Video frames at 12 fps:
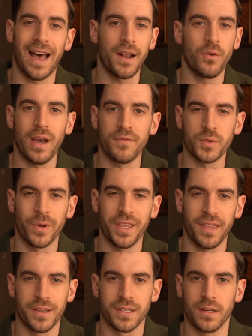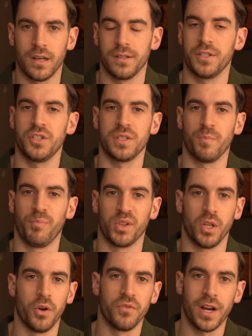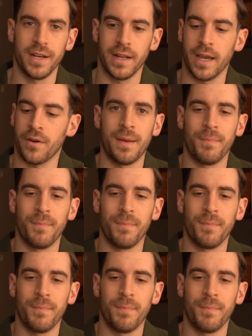I don't have $20,000 just blow right now.